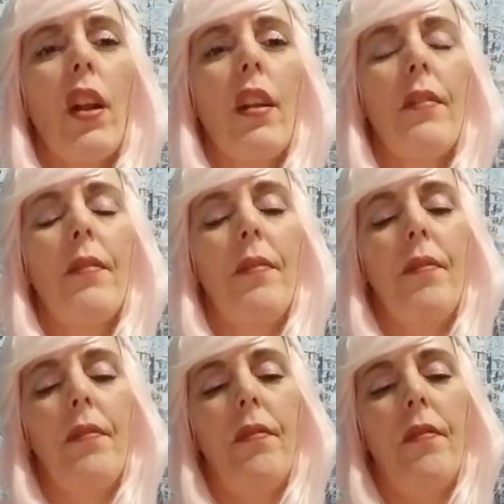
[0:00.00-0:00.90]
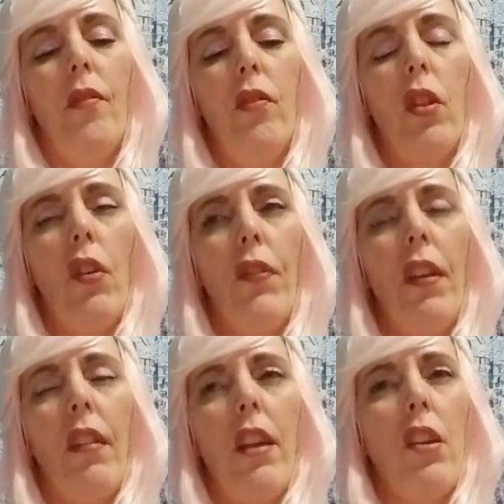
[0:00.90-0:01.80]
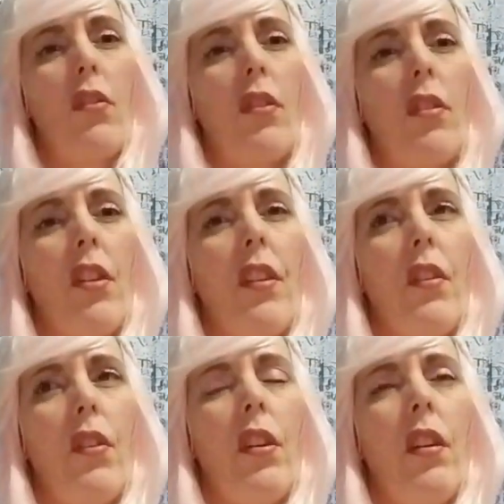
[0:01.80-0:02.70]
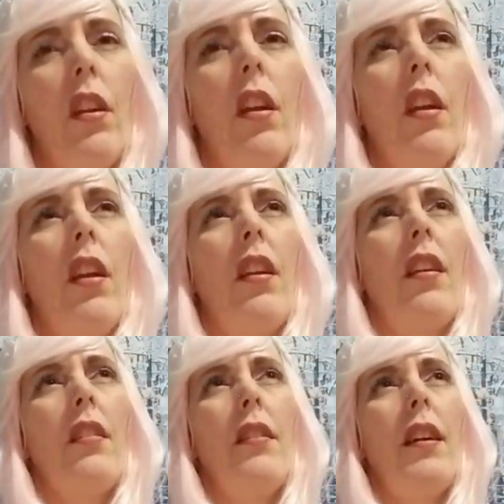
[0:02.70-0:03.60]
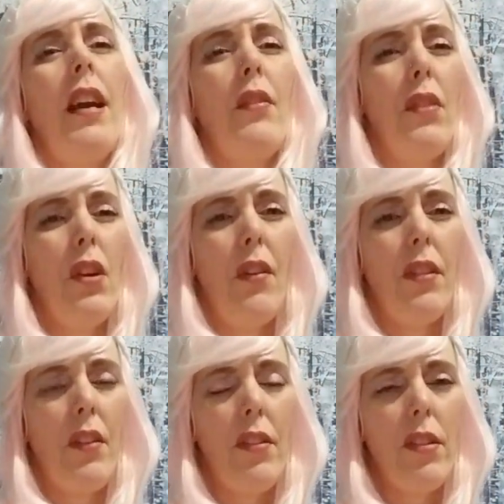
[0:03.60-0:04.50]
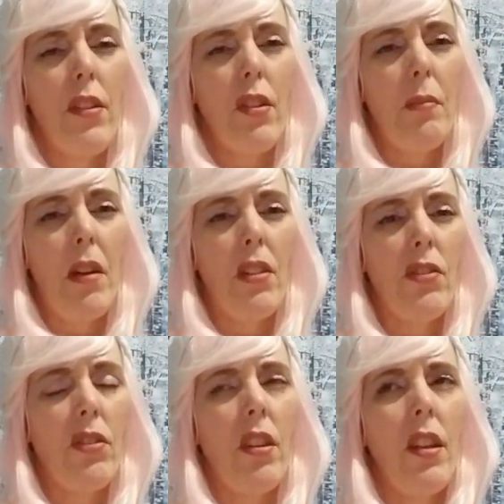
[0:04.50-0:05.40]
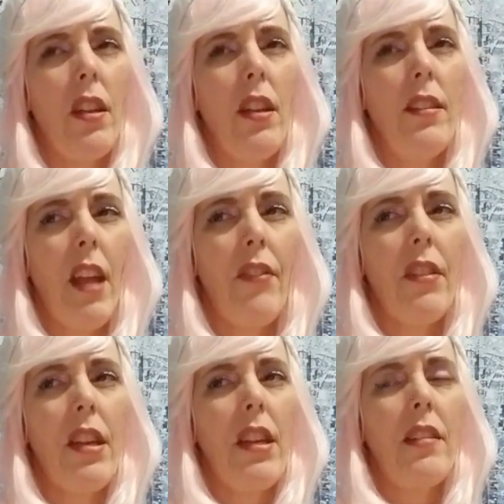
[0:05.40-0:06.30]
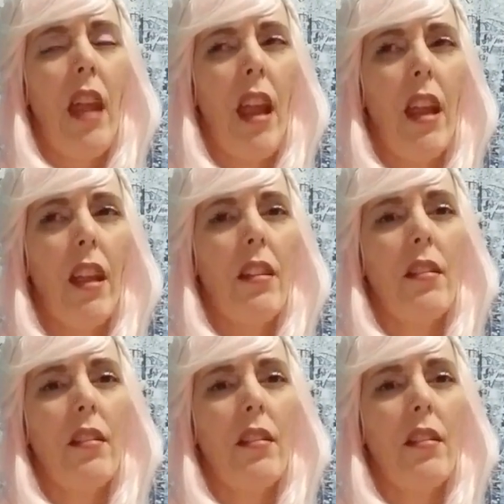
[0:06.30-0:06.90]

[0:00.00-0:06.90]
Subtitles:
it. So don't feel like you don't deserve it, or, well, I don't know, this is too much. Definitely take it,